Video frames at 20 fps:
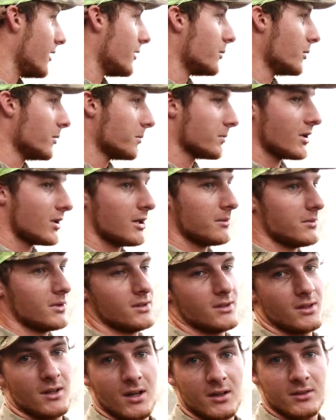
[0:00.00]
We'll probably
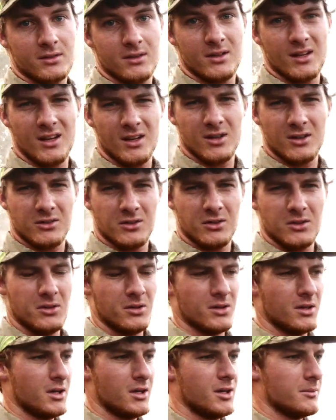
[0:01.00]
in the next day or two
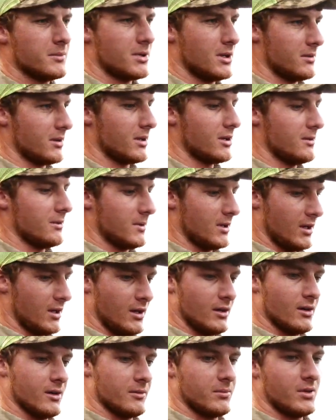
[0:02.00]
probably come in
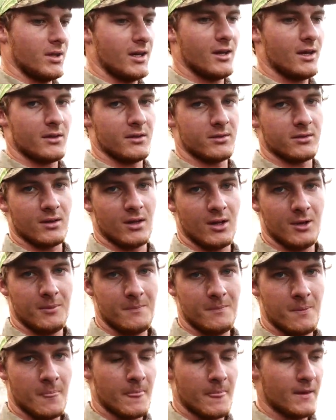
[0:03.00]
here and plow this up,
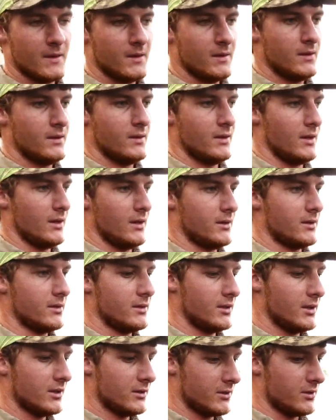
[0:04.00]

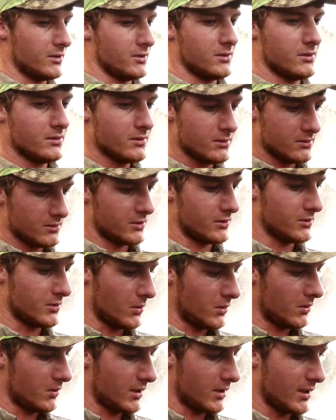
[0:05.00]
get the
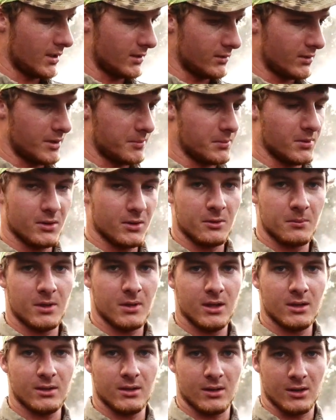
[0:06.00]
soil kicked up a little
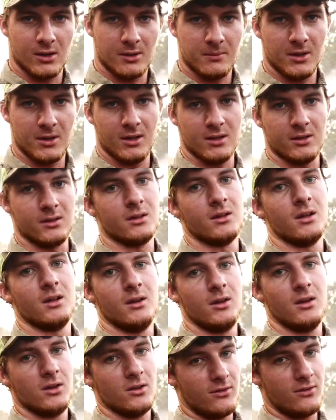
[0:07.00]
bit, and come in and
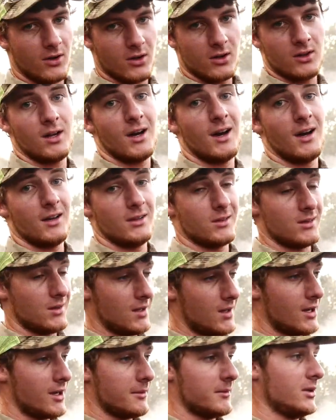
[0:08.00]
fertilize,
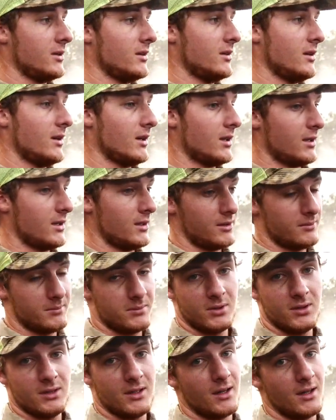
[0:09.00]
lime it, and
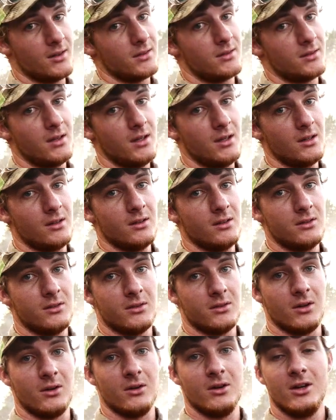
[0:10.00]
put down seed.
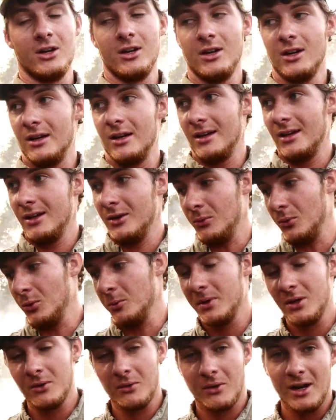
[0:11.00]
So we'll
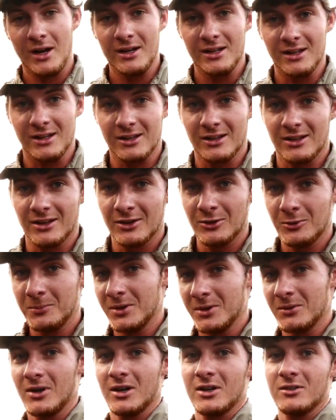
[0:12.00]
be ready, and it'll
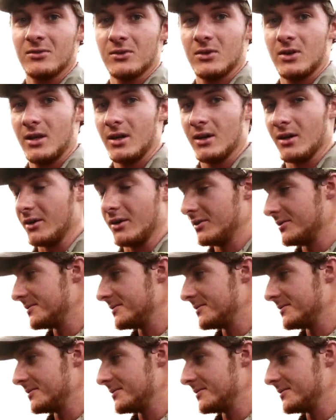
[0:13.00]
be ready for deer.